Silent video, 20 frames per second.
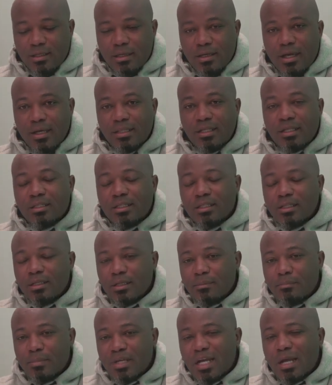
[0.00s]
And
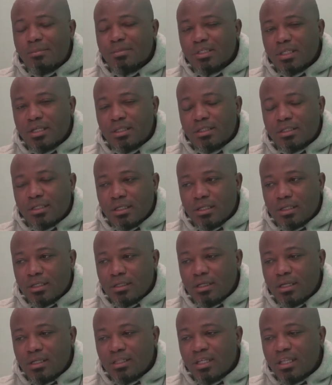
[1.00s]
it becomes easy.
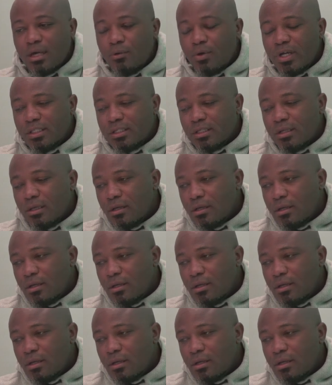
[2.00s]
In other words,